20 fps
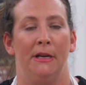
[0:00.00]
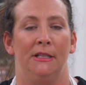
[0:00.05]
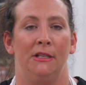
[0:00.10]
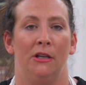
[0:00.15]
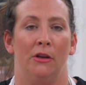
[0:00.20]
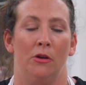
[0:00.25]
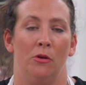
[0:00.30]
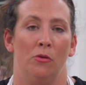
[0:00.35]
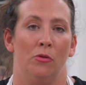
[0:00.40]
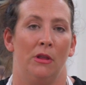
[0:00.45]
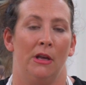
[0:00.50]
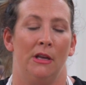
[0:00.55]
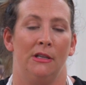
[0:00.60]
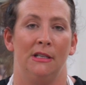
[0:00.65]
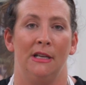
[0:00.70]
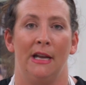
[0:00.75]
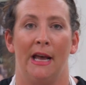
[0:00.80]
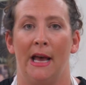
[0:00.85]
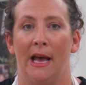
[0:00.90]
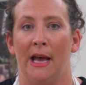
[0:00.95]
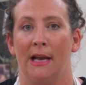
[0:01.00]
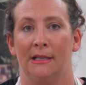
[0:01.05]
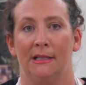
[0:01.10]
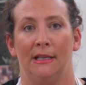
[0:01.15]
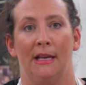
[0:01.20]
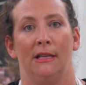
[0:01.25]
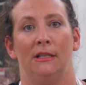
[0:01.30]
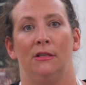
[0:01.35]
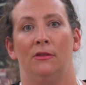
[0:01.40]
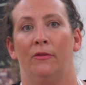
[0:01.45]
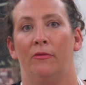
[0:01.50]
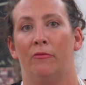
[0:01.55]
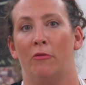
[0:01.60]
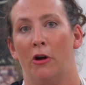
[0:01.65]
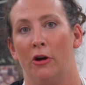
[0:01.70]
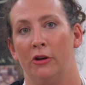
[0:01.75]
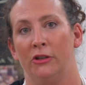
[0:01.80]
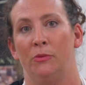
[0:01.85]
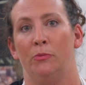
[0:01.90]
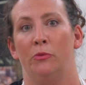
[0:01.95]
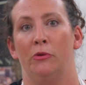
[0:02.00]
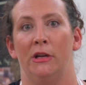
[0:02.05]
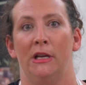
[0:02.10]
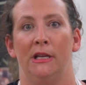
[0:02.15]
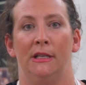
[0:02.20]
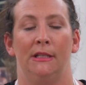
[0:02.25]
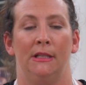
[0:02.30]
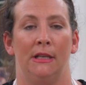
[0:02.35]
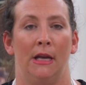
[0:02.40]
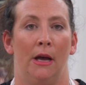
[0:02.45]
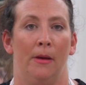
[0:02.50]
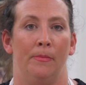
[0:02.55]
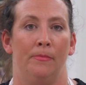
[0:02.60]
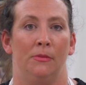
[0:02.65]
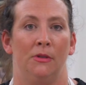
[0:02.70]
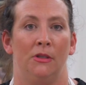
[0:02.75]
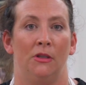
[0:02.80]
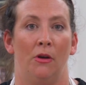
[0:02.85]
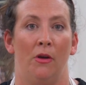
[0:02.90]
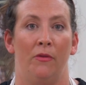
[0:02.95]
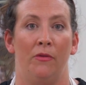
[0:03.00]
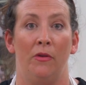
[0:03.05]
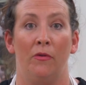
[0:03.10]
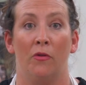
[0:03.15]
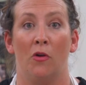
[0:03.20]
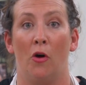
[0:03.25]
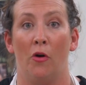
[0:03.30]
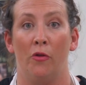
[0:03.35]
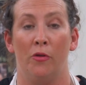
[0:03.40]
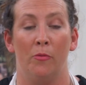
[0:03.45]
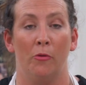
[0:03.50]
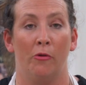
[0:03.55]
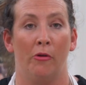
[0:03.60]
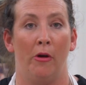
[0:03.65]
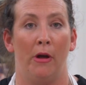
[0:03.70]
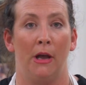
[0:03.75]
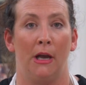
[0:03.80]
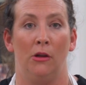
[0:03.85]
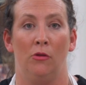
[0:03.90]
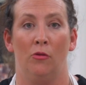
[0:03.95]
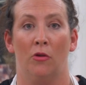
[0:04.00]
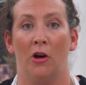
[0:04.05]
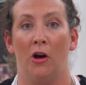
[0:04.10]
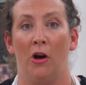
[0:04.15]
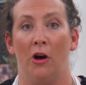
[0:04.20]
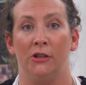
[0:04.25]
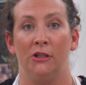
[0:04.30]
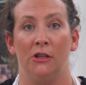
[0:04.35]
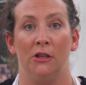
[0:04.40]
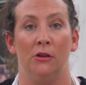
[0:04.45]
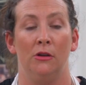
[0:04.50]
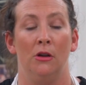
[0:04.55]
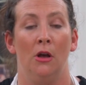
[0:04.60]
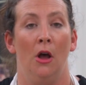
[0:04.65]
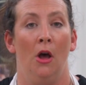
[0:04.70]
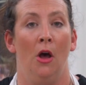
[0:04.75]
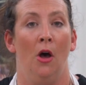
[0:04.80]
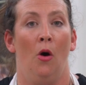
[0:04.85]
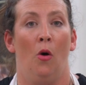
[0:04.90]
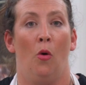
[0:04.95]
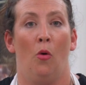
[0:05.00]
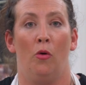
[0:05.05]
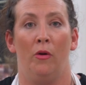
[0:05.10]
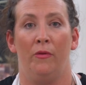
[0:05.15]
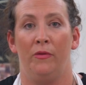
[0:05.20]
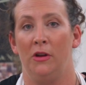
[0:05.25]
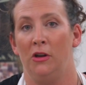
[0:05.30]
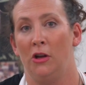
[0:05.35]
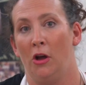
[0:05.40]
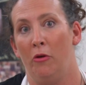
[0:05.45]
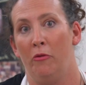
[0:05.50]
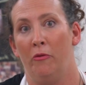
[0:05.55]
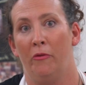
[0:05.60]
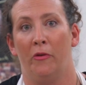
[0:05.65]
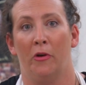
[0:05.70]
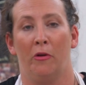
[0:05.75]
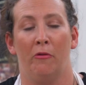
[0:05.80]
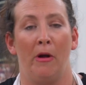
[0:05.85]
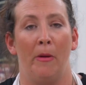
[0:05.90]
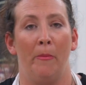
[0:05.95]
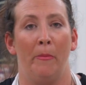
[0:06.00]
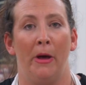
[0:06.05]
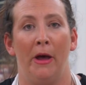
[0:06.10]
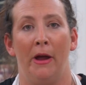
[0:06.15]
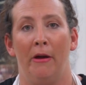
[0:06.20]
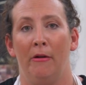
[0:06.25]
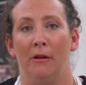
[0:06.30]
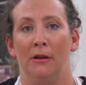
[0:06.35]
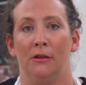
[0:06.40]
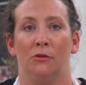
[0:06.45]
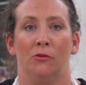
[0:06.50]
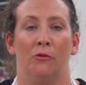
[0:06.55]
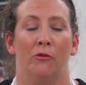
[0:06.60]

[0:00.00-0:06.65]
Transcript: so there's an excess of raspberries. So if you've got them growing in your garden, or if you know of a grandparent or a